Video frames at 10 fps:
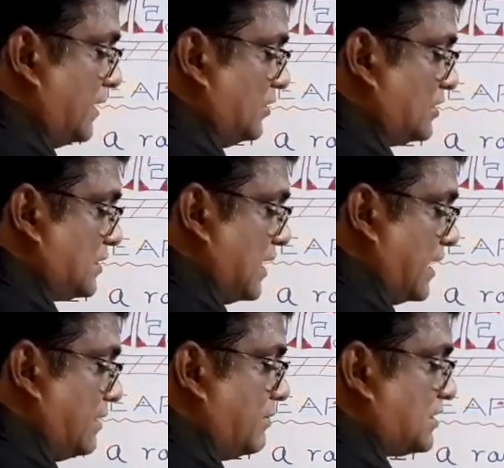This
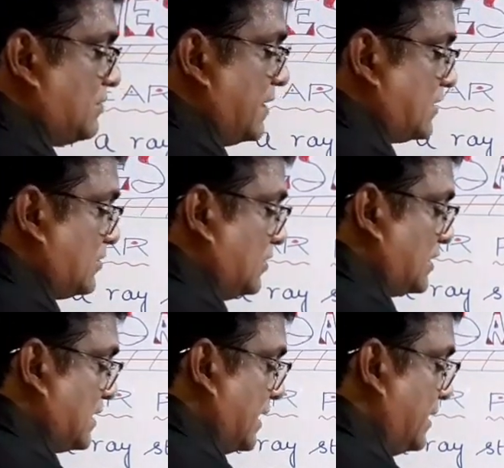line must match to
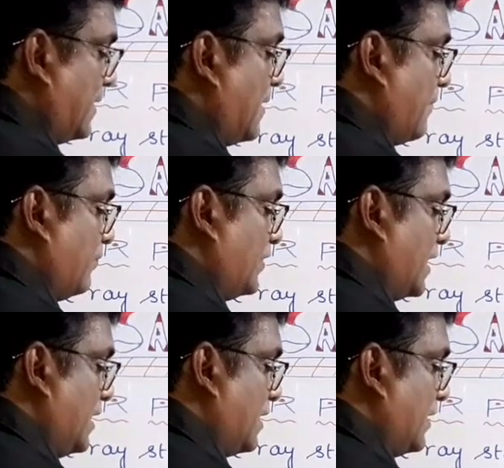this line.
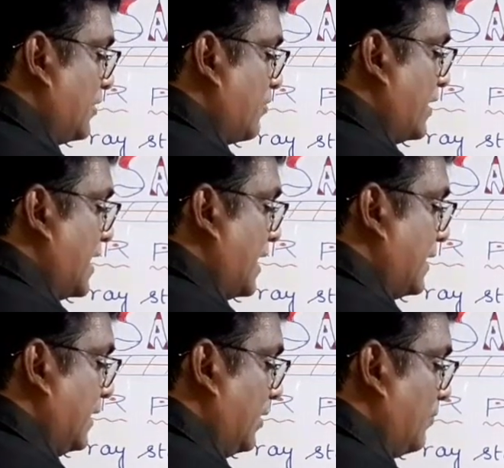Then required
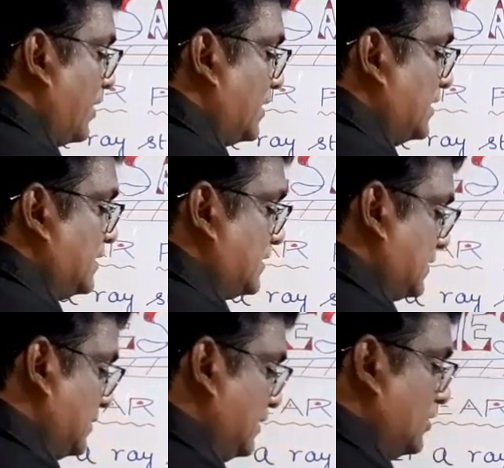angle, what it
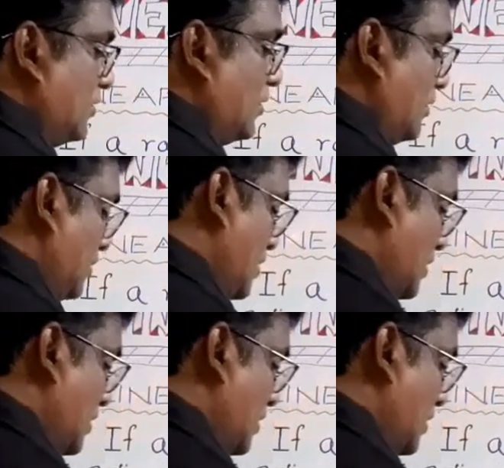is the